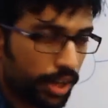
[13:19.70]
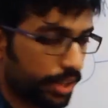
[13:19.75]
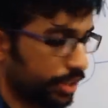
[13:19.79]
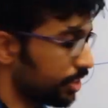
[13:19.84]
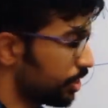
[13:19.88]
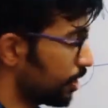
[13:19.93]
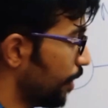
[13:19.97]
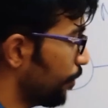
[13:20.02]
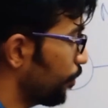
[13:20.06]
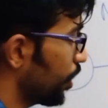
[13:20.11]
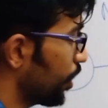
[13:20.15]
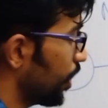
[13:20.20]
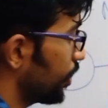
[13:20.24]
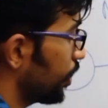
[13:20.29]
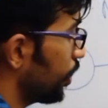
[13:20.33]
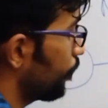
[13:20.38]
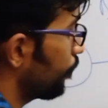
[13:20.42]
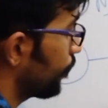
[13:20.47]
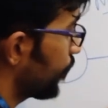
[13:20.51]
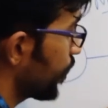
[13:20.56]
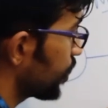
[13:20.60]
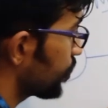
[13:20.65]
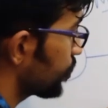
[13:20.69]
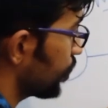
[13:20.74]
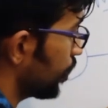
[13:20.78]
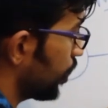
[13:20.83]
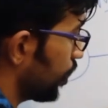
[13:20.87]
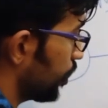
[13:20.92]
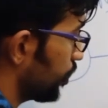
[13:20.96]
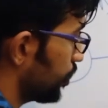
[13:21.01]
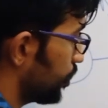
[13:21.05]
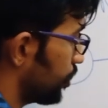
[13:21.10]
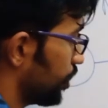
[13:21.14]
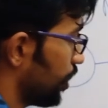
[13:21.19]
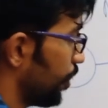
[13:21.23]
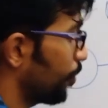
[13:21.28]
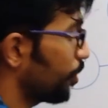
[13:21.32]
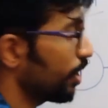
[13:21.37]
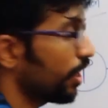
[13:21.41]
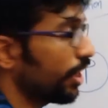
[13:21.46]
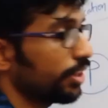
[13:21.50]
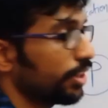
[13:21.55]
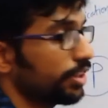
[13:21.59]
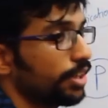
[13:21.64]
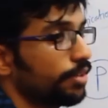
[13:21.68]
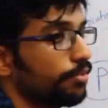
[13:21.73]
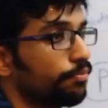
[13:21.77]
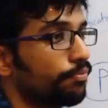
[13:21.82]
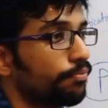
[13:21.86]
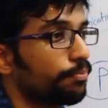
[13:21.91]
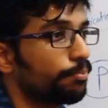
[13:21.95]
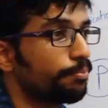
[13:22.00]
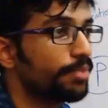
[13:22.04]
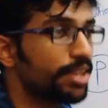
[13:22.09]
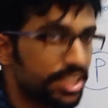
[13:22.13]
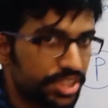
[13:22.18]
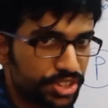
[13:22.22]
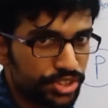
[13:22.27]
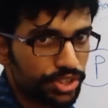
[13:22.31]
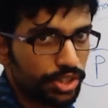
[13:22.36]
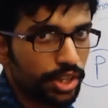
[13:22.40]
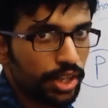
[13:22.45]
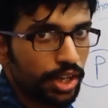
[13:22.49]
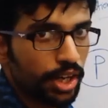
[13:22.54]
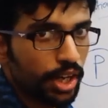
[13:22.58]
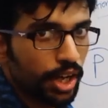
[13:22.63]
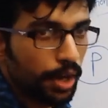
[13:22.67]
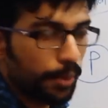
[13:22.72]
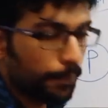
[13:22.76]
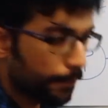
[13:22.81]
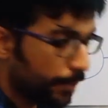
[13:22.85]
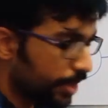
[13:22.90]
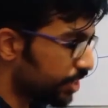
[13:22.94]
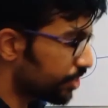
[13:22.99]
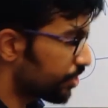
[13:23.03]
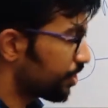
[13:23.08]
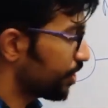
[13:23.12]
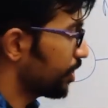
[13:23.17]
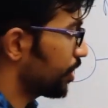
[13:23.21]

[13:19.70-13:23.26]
this ammonia then mixed in the